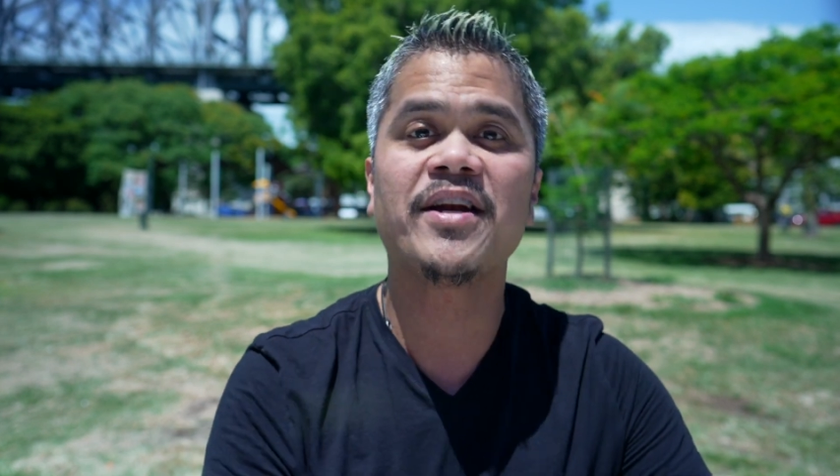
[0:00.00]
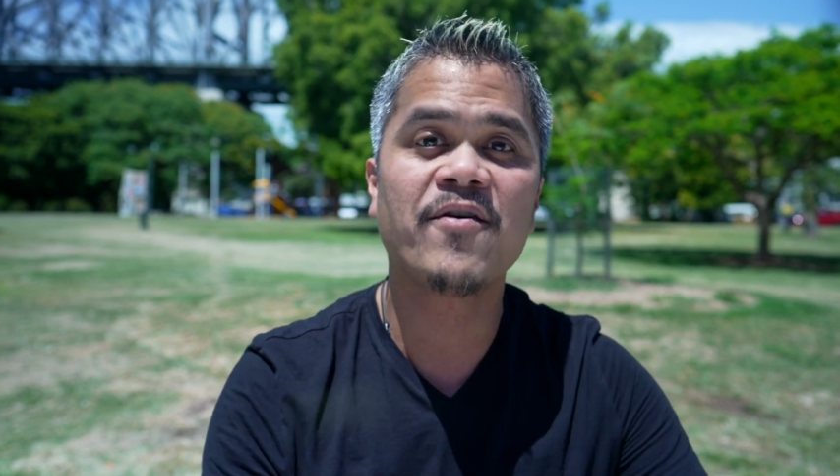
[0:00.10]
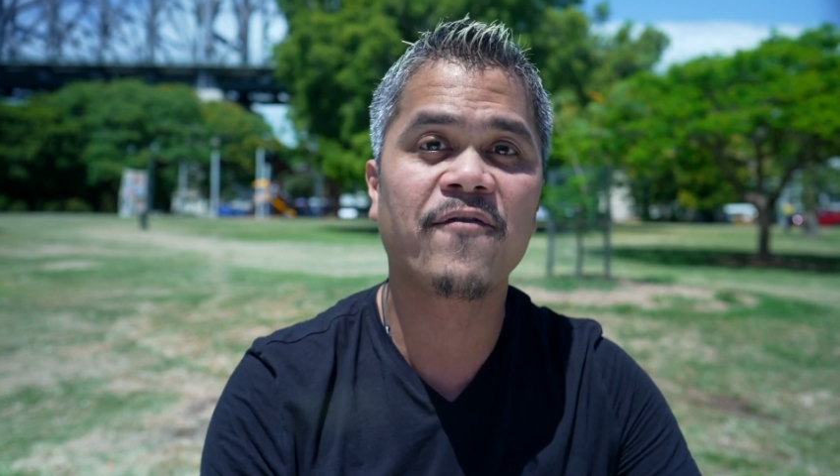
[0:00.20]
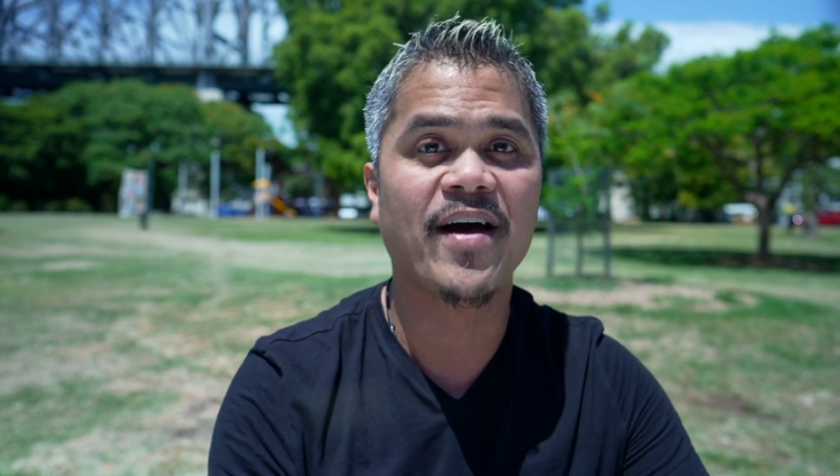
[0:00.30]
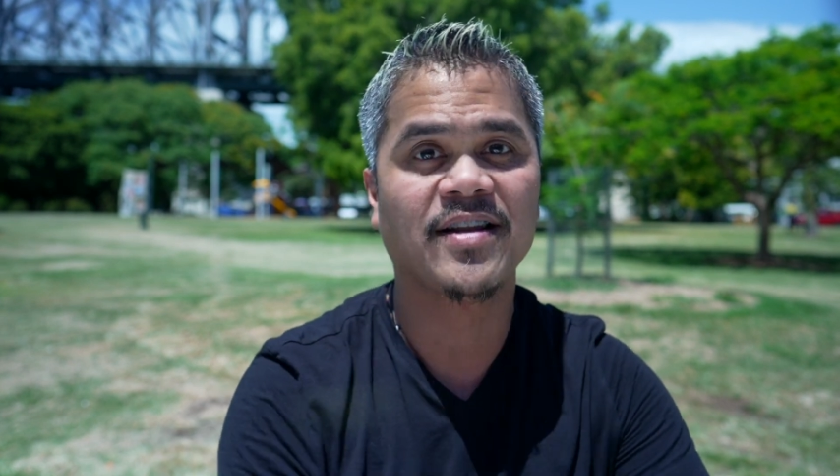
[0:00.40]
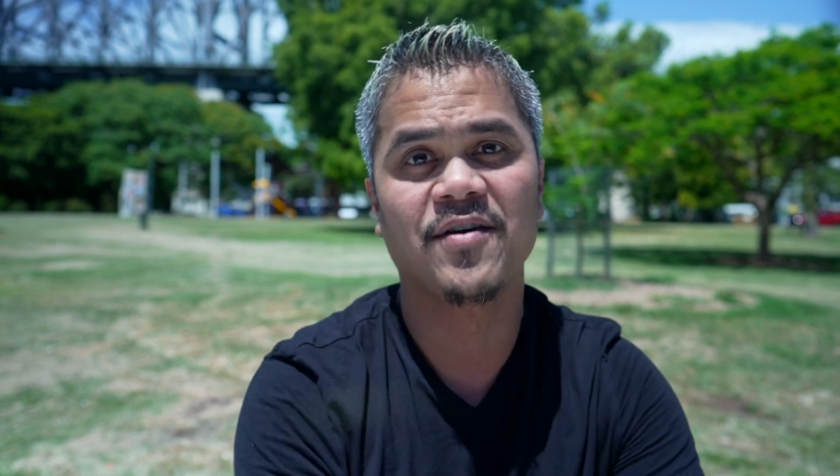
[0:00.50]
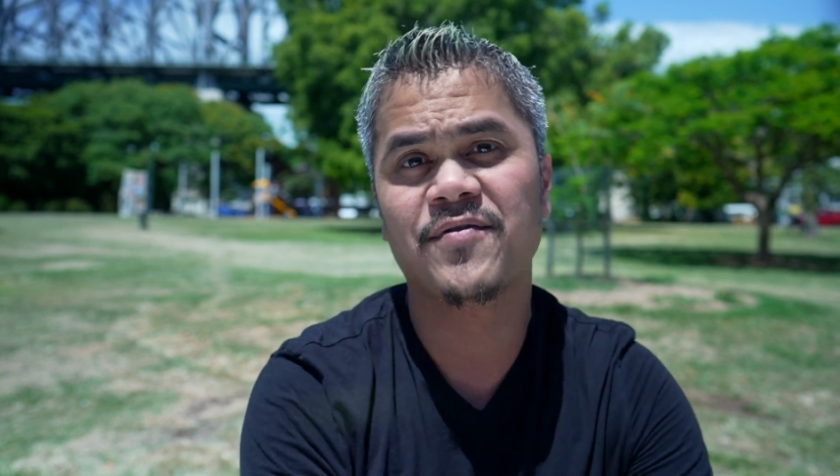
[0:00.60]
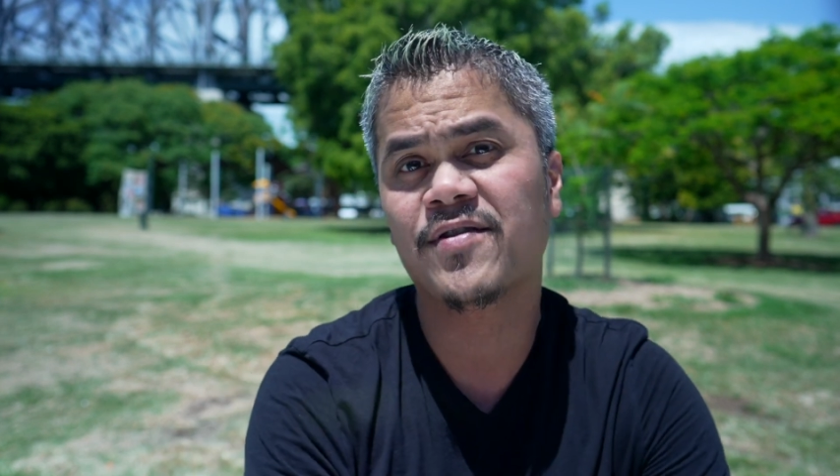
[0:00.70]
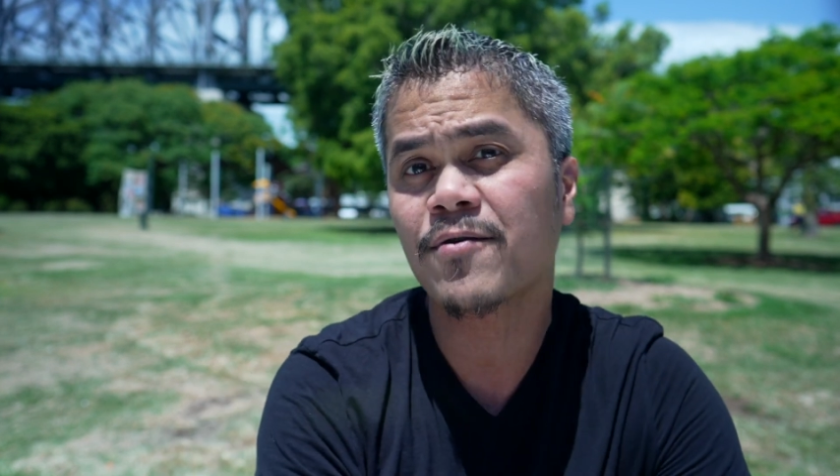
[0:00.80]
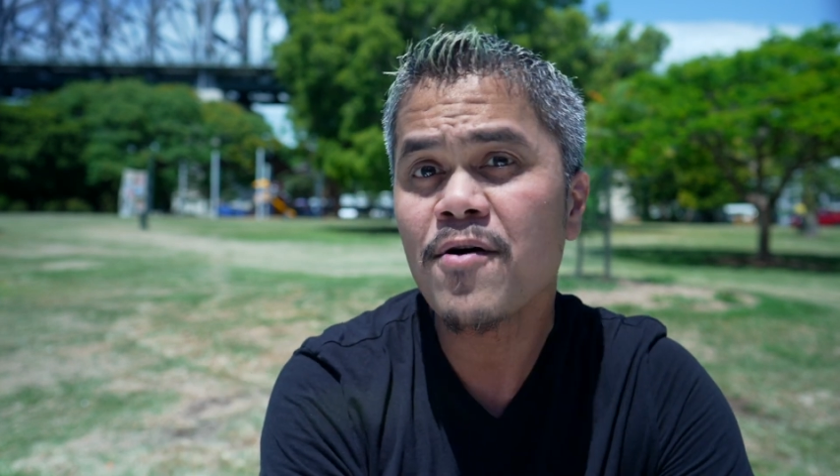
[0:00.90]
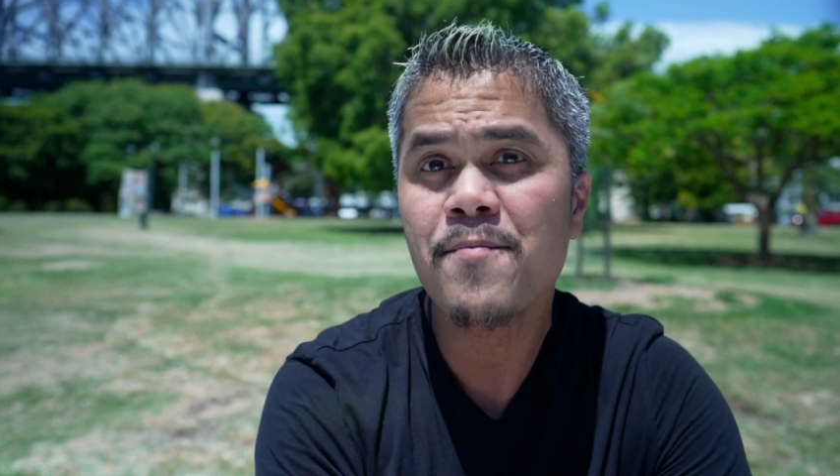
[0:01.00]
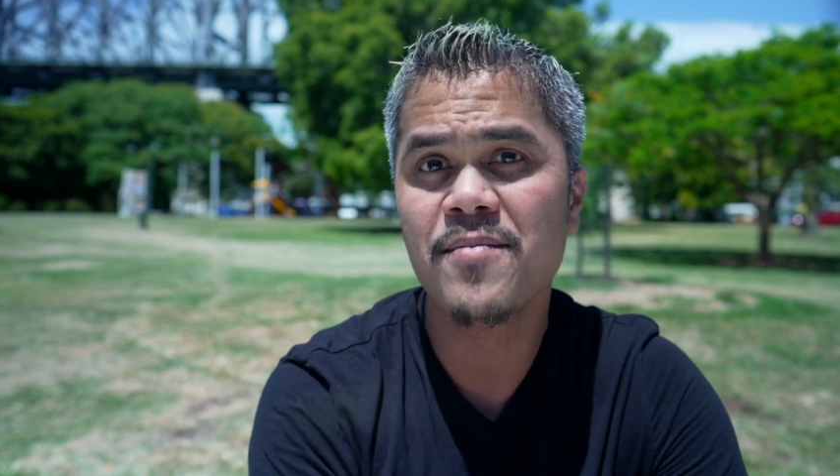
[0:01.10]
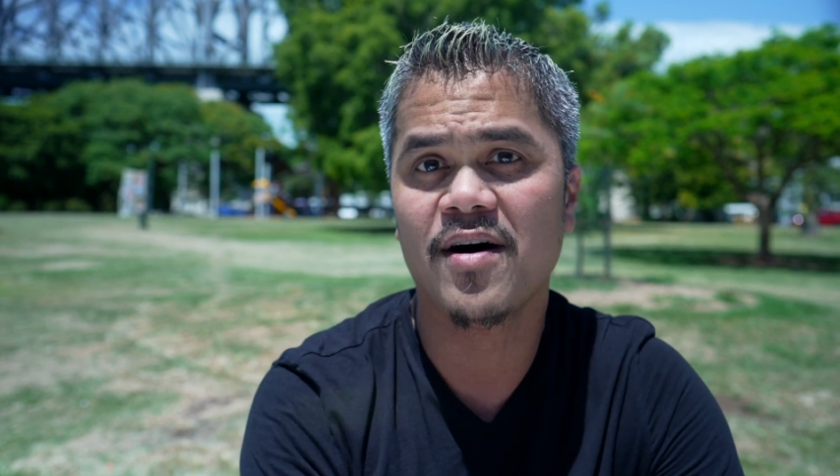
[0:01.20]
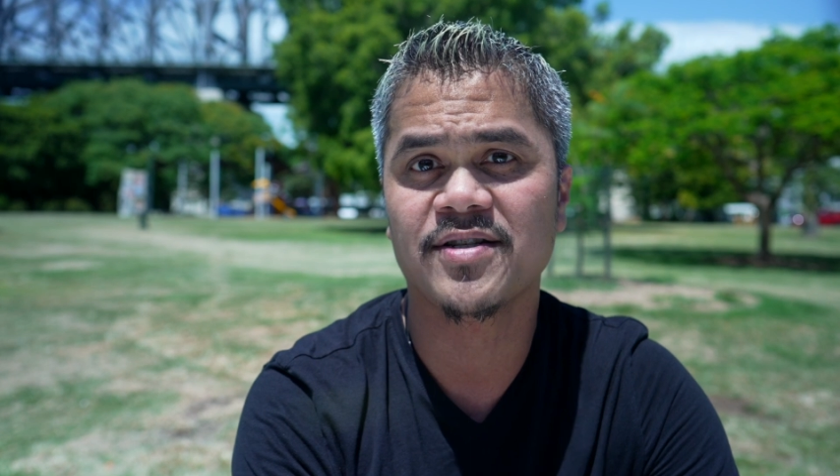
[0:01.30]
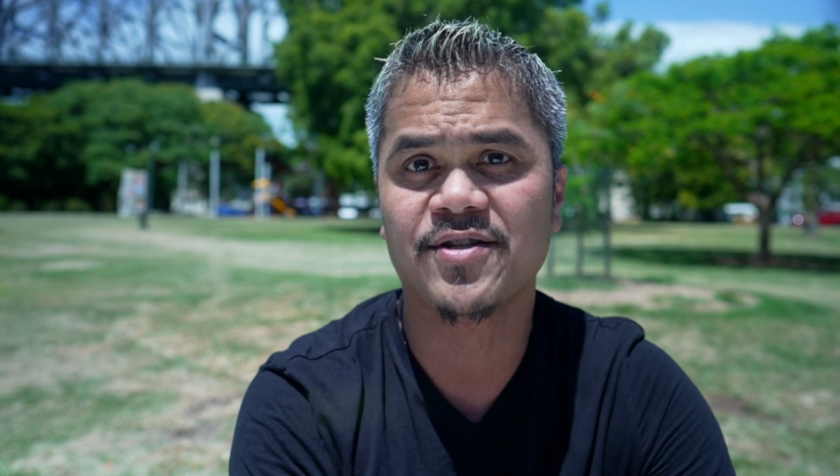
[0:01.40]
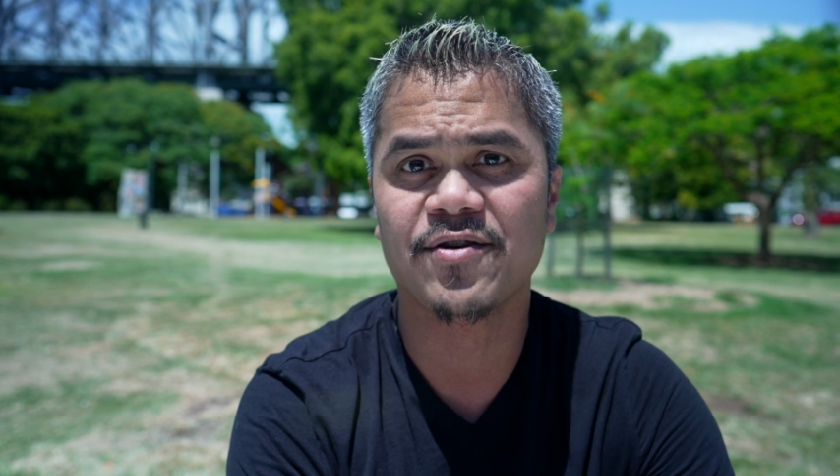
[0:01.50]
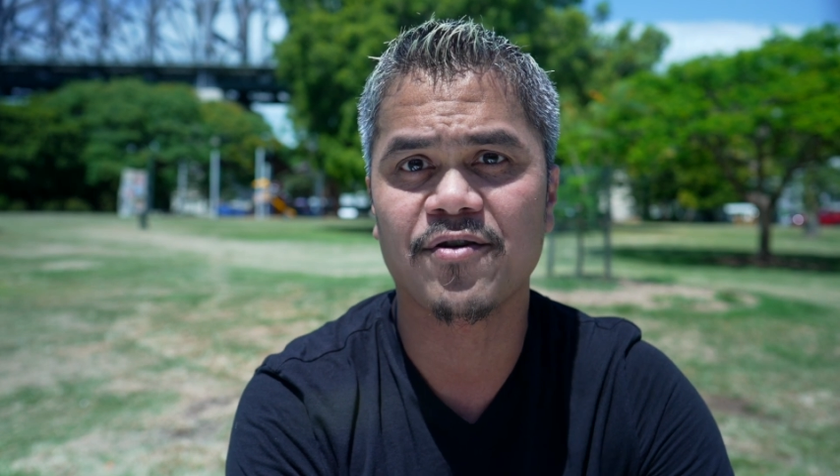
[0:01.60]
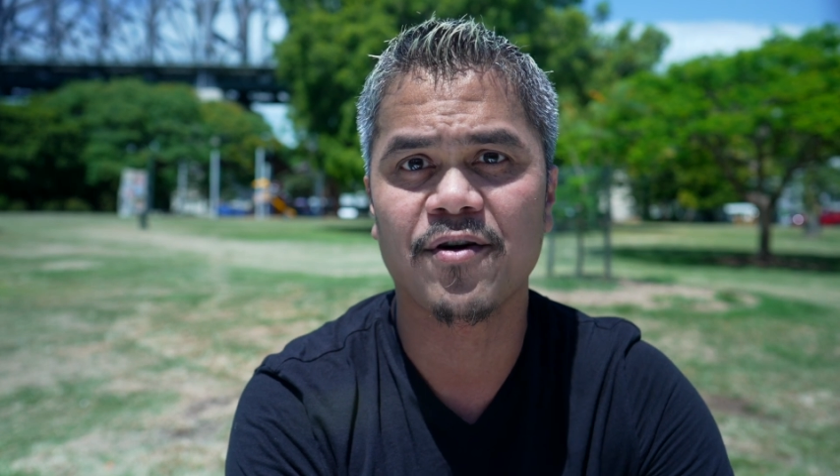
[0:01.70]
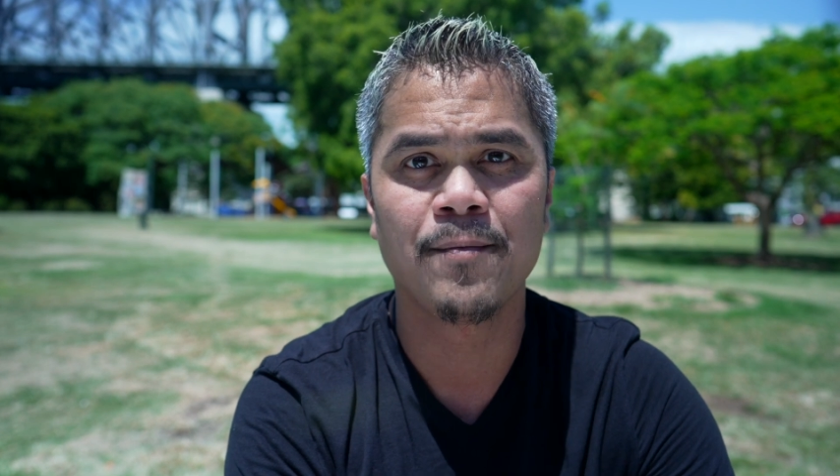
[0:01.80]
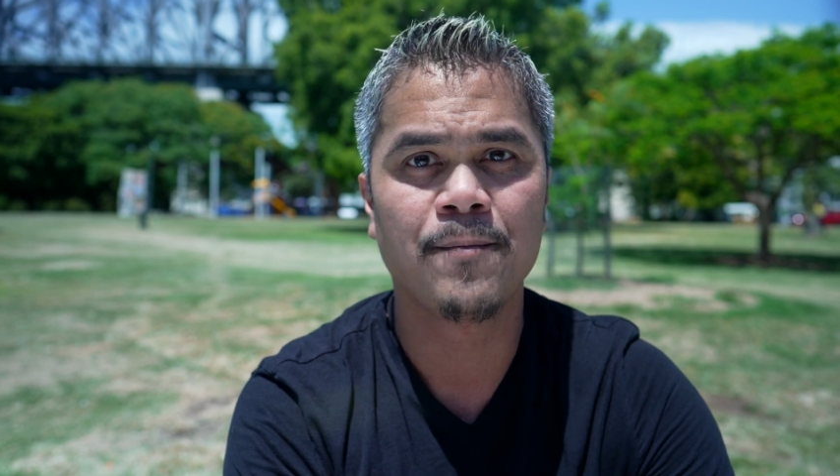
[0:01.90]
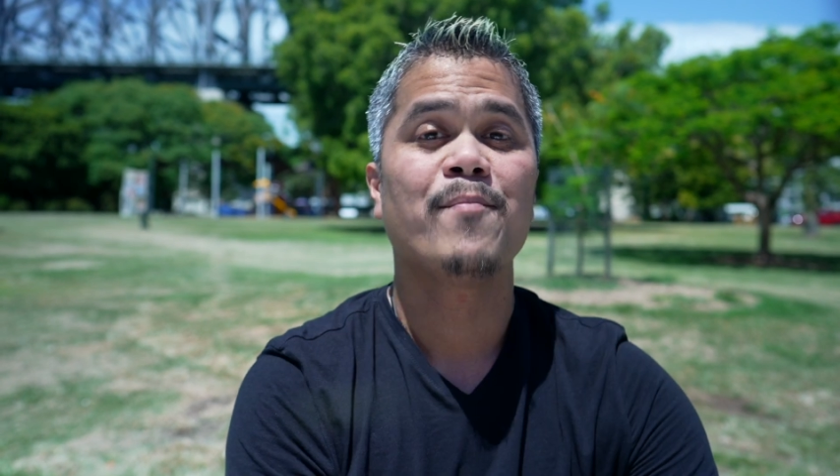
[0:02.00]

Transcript: an effective Scrum Master.